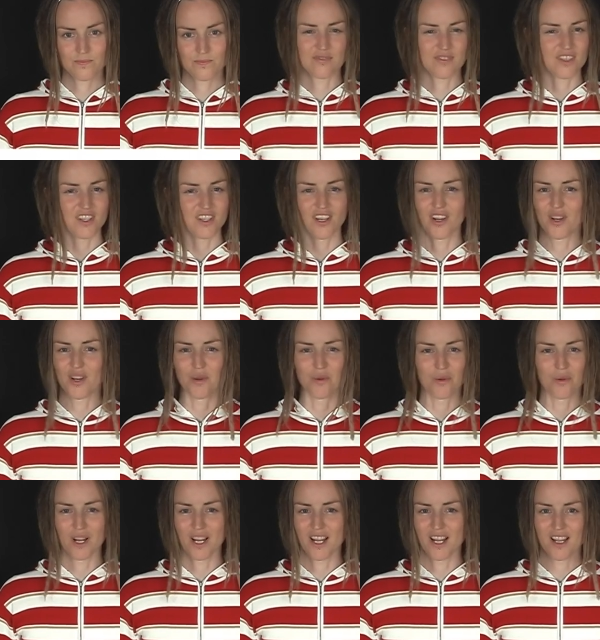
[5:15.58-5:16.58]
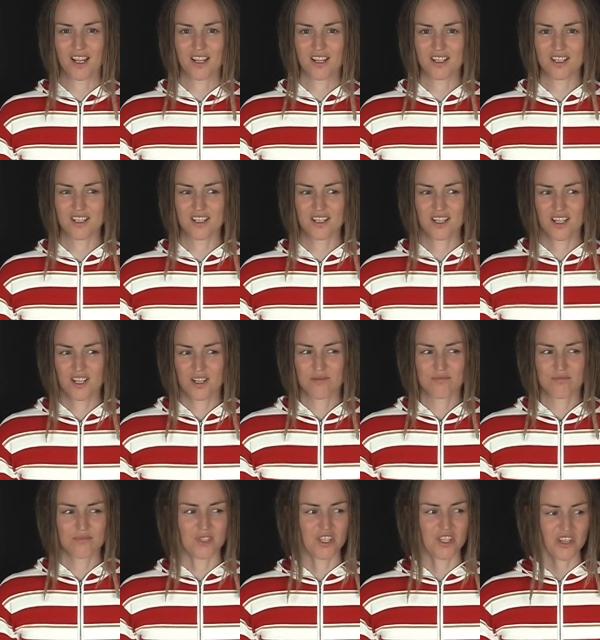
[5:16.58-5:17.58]
No way.
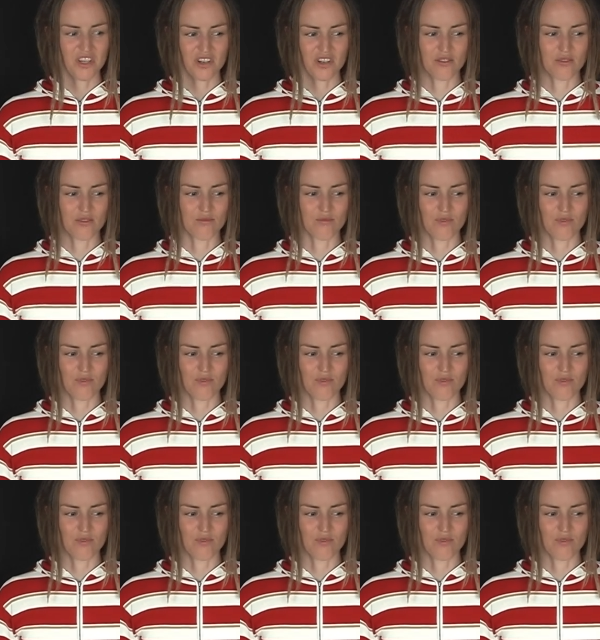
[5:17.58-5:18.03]
You couldn't